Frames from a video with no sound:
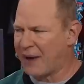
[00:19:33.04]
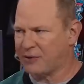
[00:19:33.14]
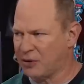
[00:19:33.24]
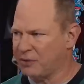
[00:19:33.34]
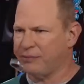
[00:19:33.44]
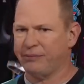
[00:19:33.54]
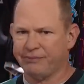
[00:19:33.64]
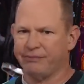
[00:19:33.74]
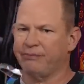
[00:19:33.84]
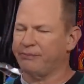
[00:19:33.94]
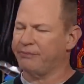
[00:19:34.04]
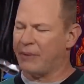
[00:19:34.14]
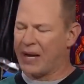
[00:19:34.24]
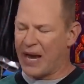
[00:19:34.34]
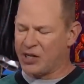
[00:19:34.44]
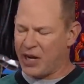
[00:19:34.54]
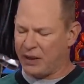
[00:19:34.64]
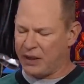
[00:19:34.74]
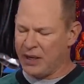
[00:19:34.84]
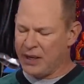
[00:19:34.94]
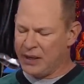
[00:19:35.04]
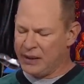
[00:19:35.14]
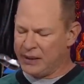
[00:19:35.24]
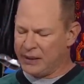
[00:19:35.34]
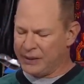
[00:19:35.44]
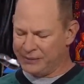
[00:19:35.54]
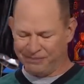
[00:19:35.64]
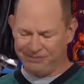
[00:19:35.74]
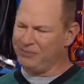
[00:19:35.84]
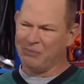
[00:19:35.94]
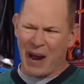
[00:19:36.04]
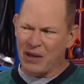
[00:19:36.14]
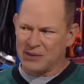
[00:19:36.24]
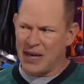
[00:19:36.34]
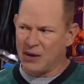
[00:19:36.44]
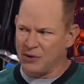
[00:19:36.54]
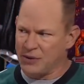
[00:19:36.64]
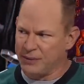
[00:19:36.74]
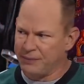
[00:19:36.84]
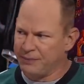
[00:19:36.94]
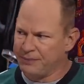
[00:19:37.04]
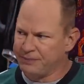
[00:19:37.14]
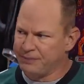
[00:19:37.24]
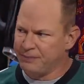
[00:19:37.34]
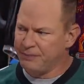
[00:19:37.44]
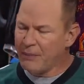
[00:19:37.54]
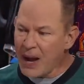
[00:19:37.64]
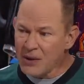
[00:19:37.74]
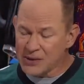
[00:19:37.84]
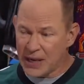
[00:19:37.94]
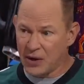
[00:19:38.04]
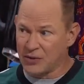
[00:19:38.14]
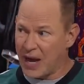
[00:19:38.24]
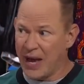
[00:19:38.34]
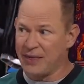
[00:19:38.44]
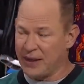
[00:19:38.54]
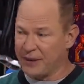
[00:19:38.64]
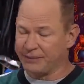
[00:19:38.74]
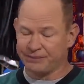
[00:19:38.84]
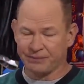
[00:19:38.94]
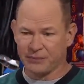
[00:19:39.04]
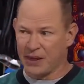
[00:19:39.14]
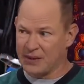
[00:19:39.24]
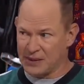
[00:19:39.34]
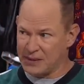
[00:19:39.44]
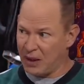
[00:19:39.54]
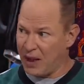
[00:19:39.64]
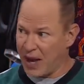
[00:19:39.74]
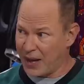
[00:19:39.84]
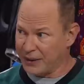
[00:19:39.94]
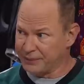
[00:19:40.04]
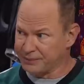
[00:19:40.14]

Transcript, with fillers: after my guy Jalen, Miles Sanders. Mm. Miles Sanders, I think, is a sell high